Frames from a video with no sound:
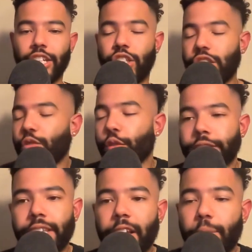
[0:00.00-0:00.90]
just for the
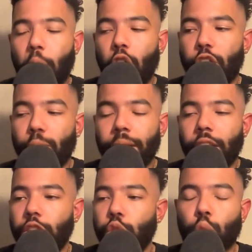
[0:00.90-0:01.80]
sake of
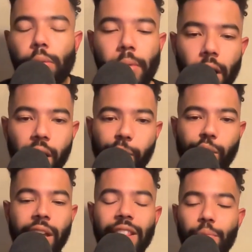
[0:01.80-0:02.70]
argument, Jordan
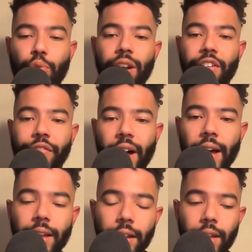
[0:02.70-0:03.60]
Montgomery, and then Brandon Pfaadt,